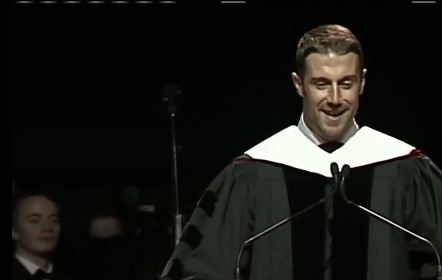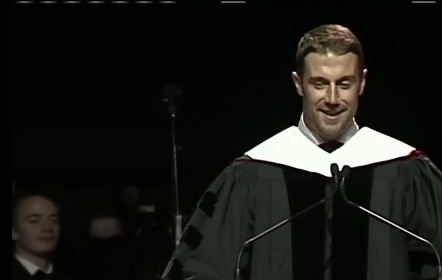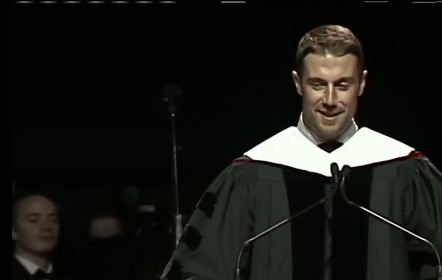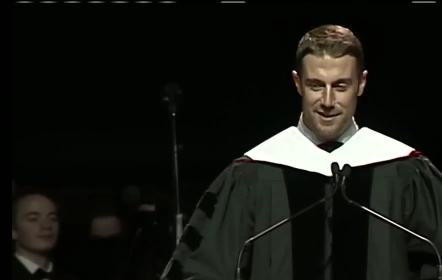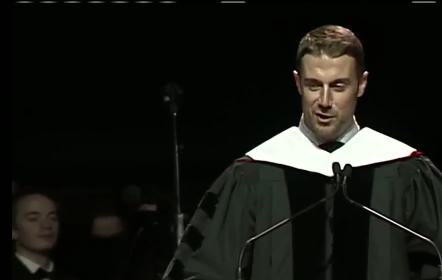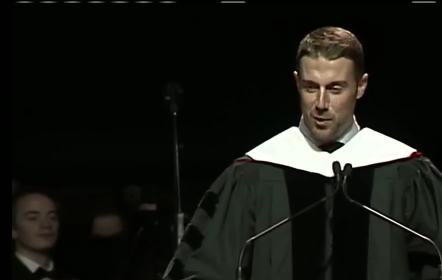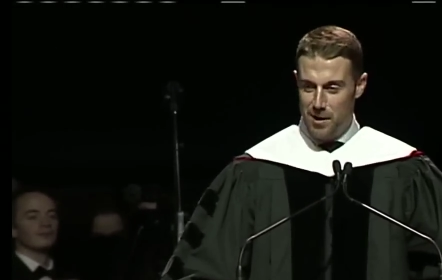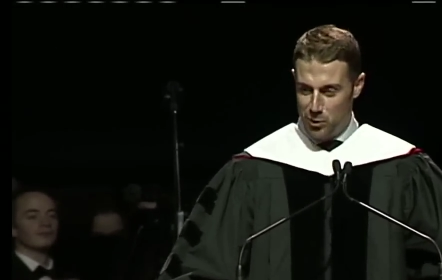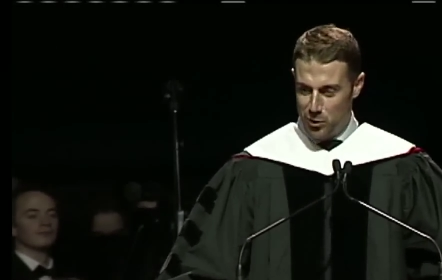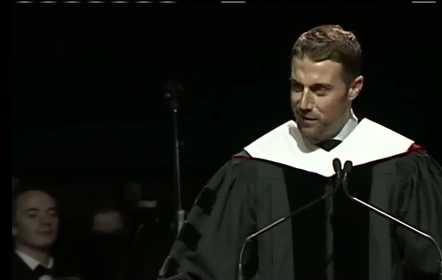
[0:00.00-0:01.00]
Speaker 1: at this
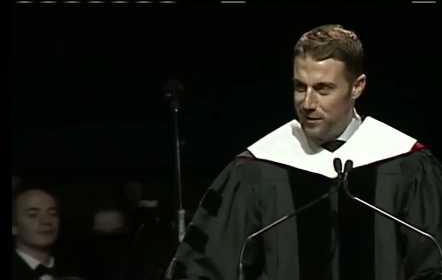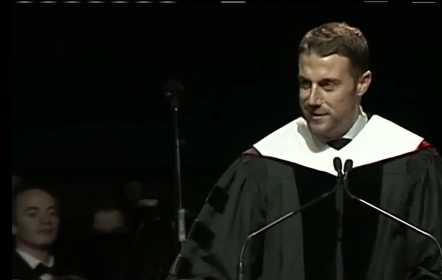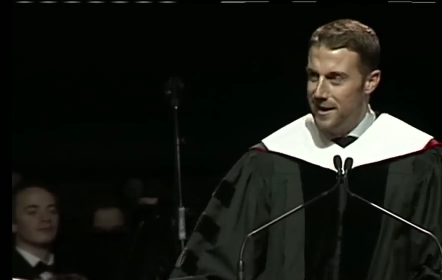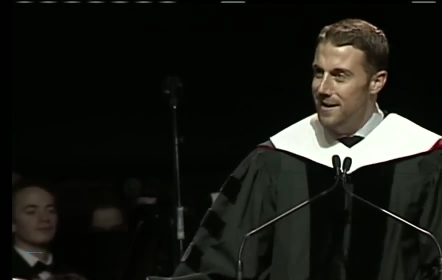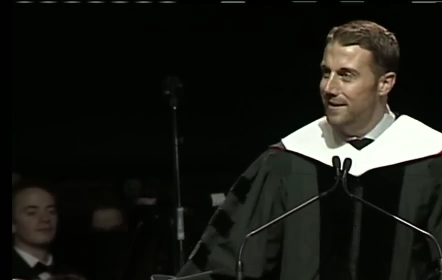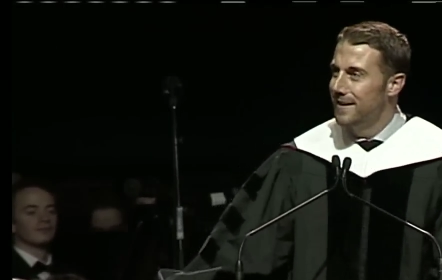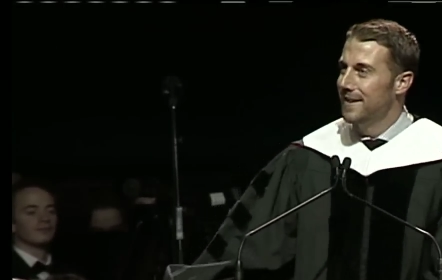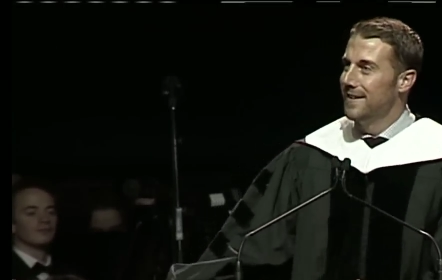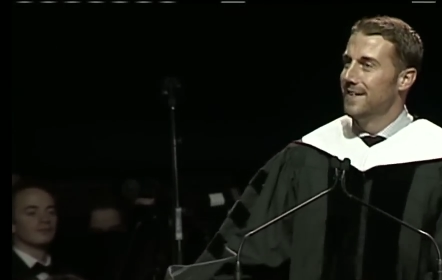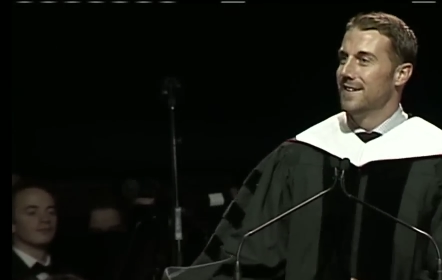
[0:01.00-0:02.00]
incredible university
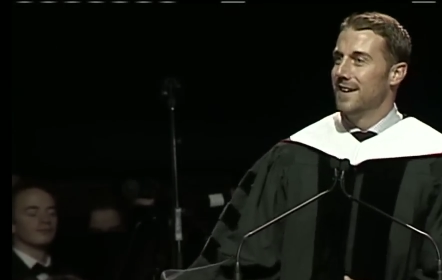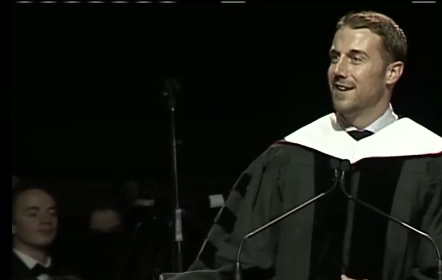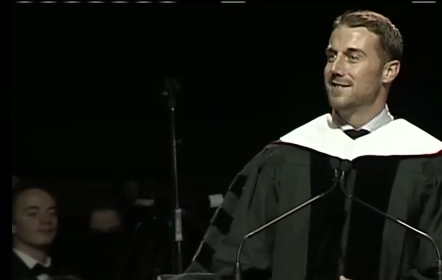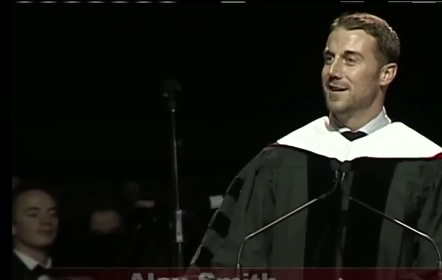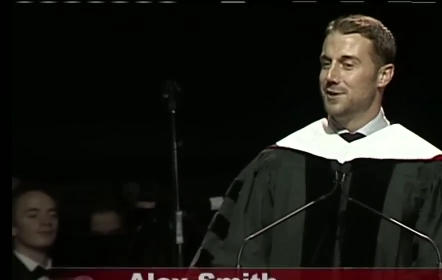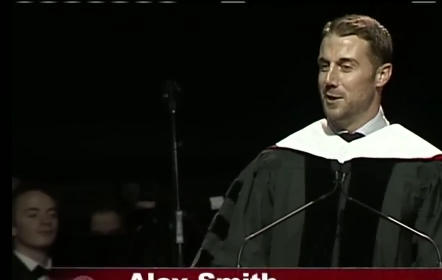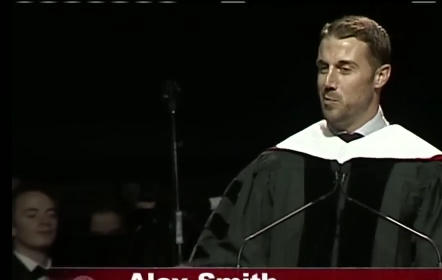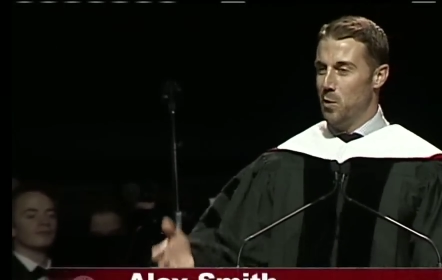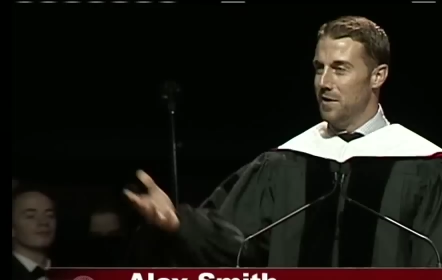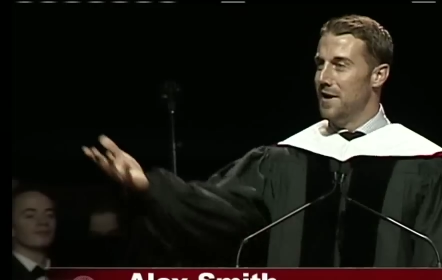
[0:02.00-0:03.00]
on such an
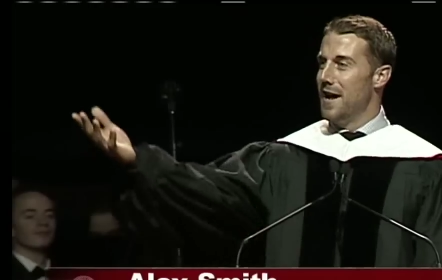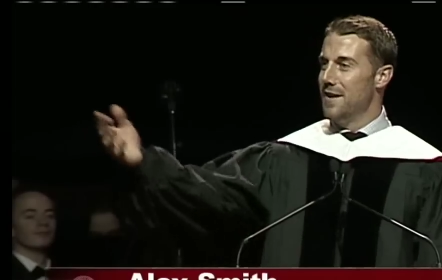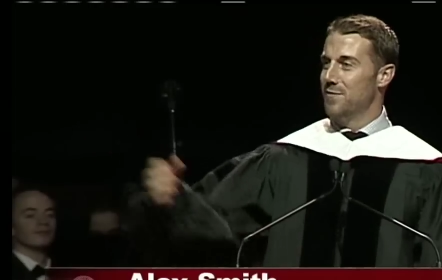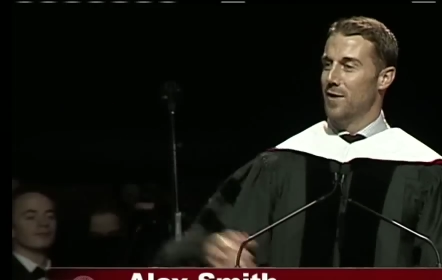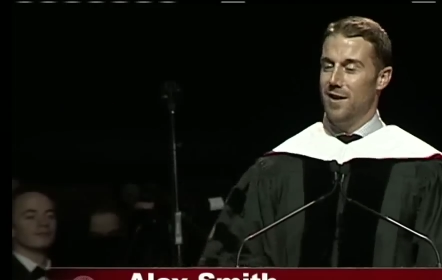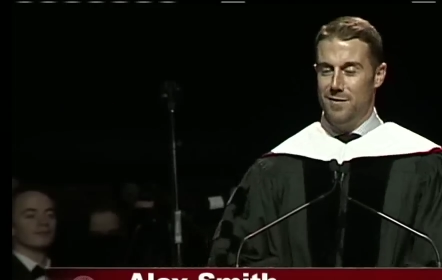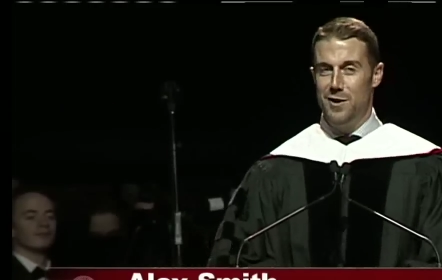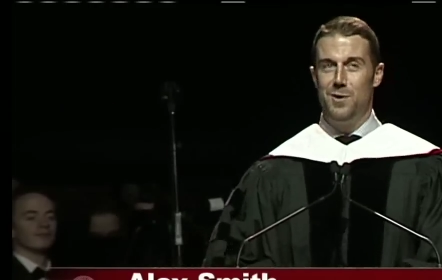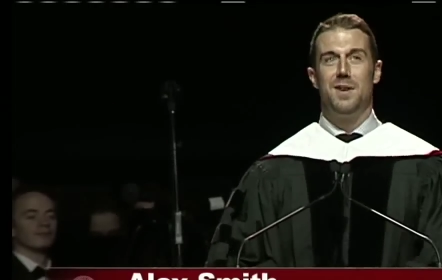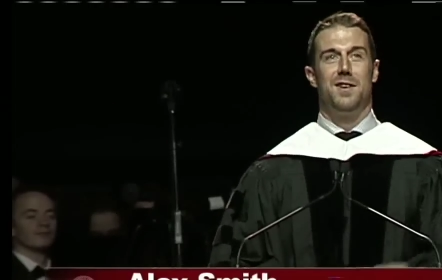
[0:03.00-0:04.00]
important day for all of
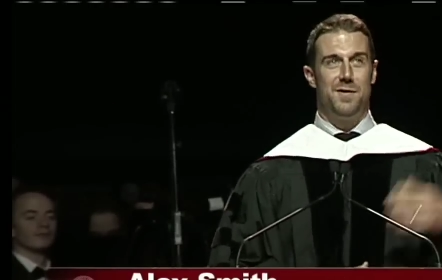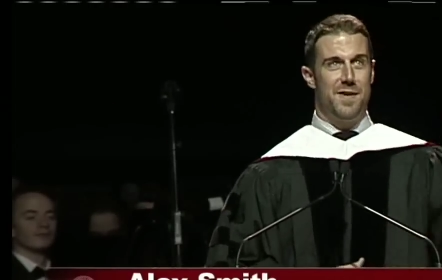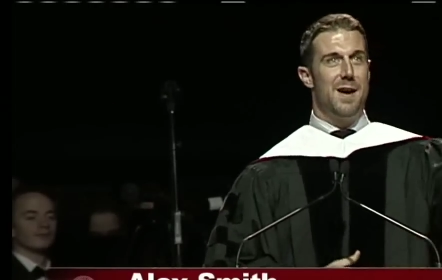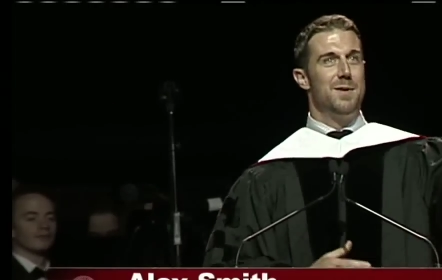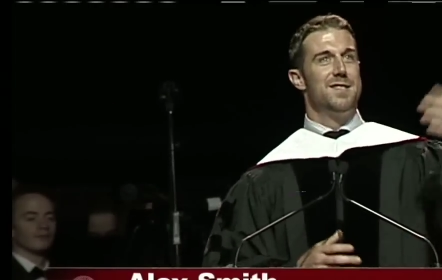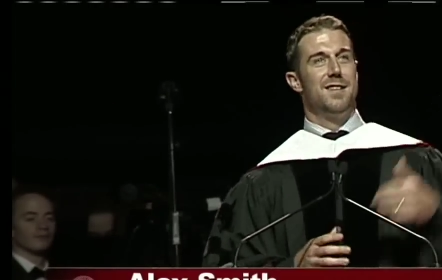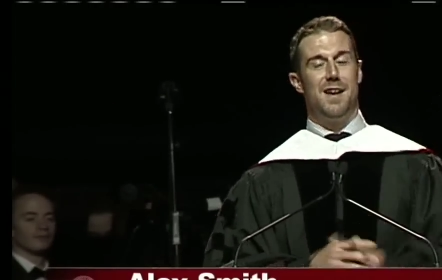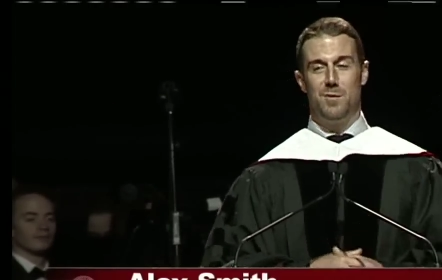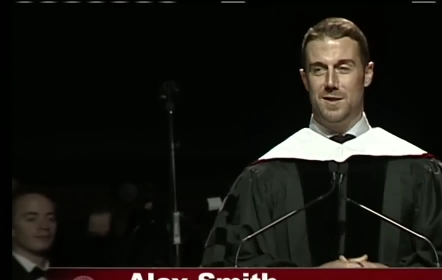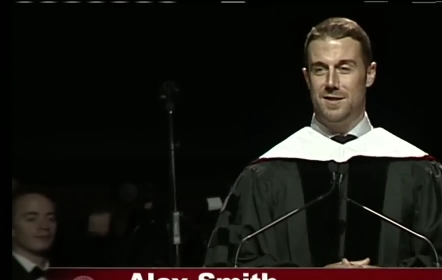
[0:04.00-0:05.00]
you and your families and
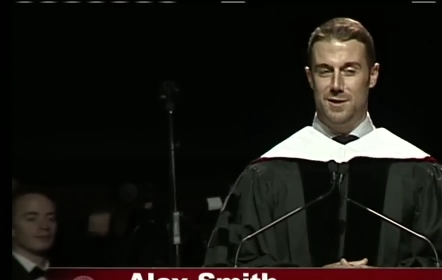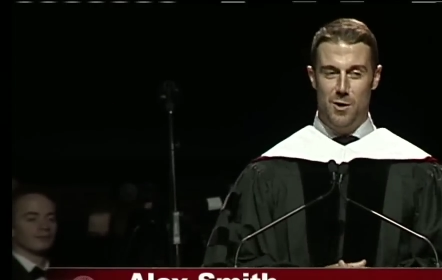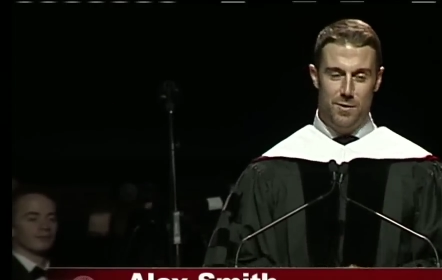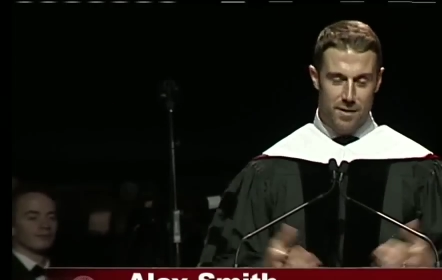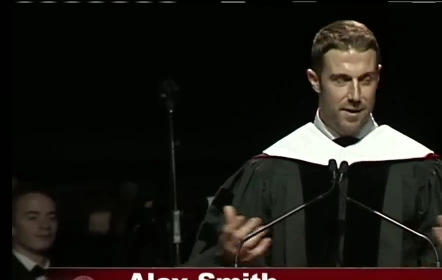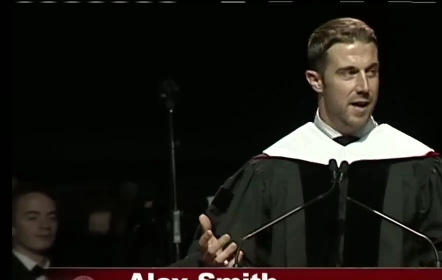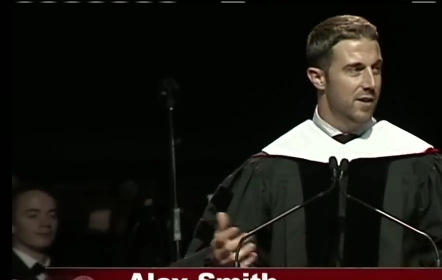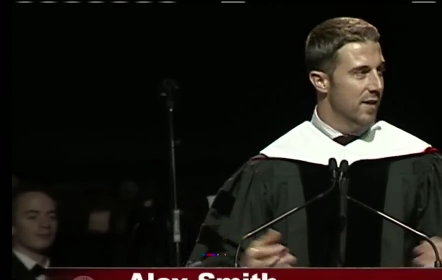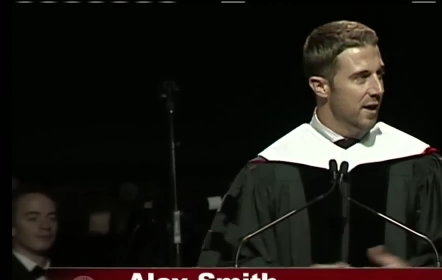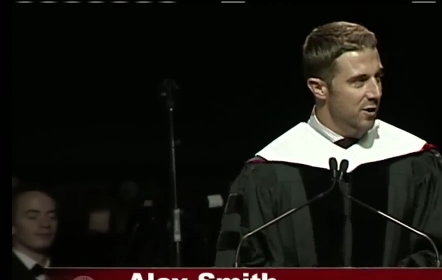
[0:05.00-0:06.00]
loved ones. So thank,
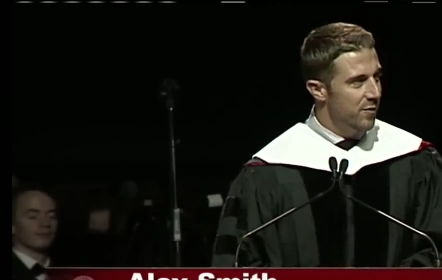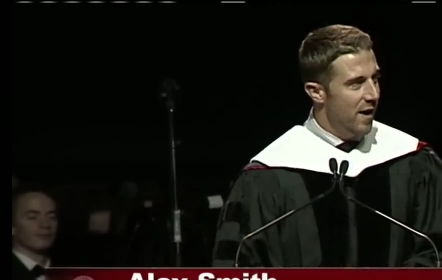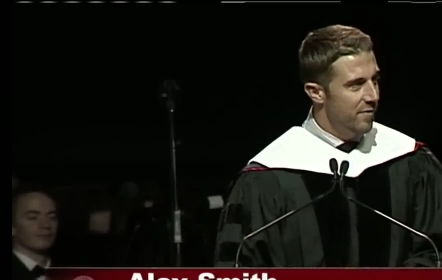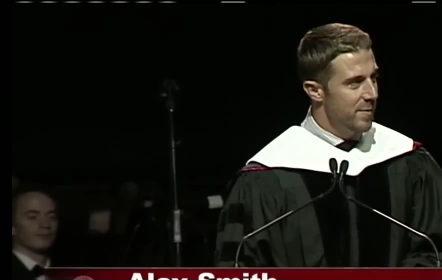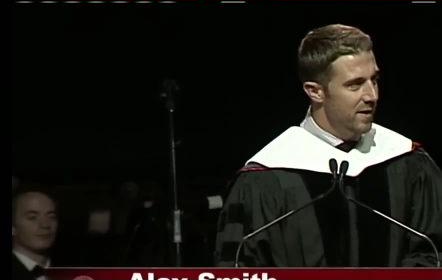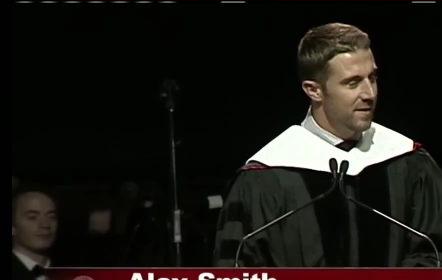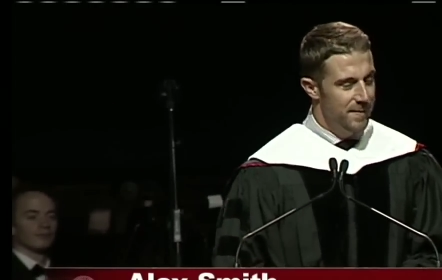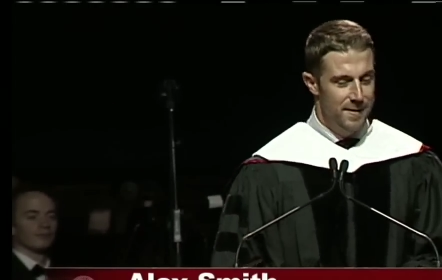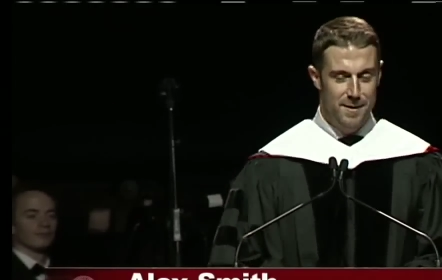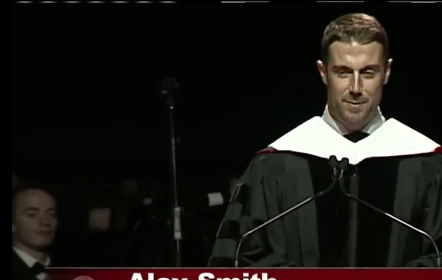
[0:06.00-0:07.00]
thank you for having me.
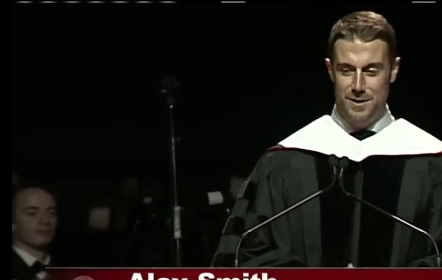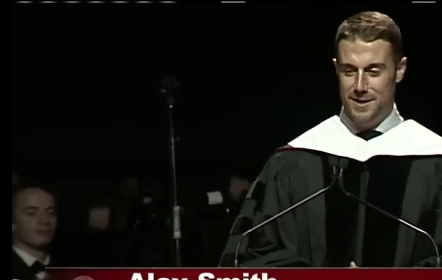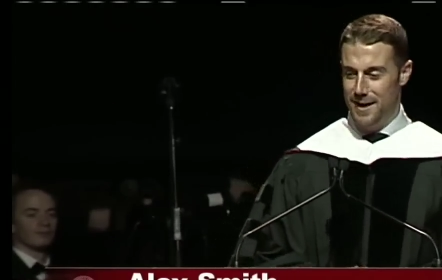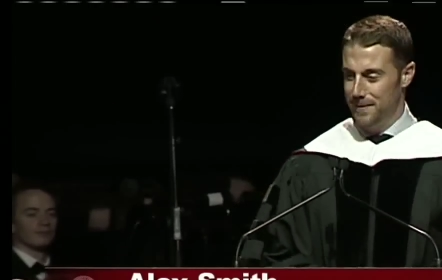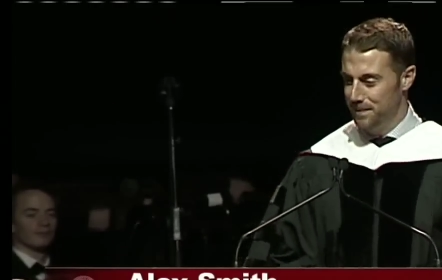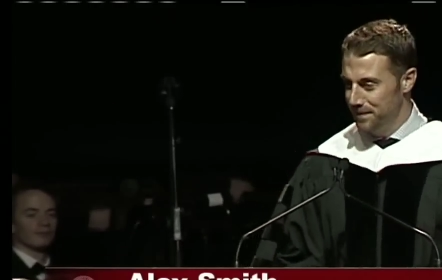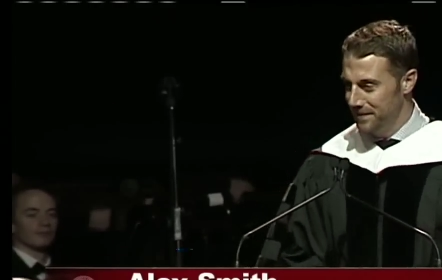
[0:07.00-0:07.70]
Appreciate it.